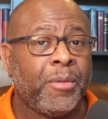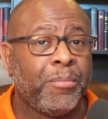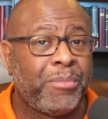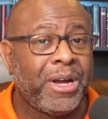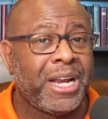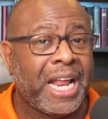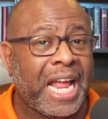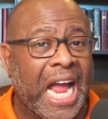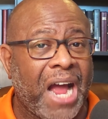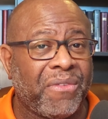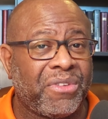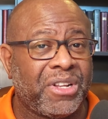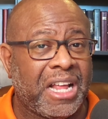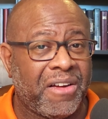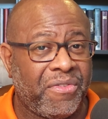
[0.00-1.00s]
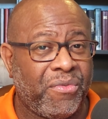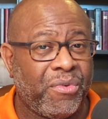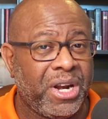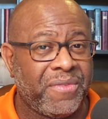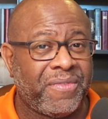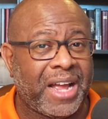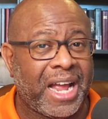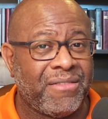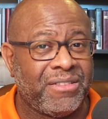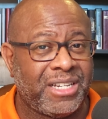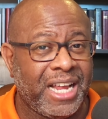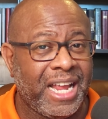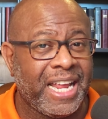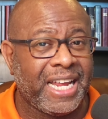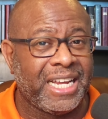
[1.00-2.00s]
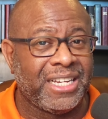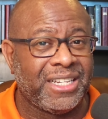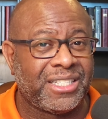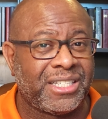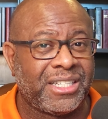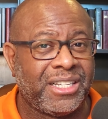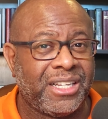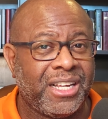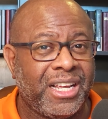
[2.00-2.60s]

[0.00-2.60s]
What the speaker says: But after that 45 days,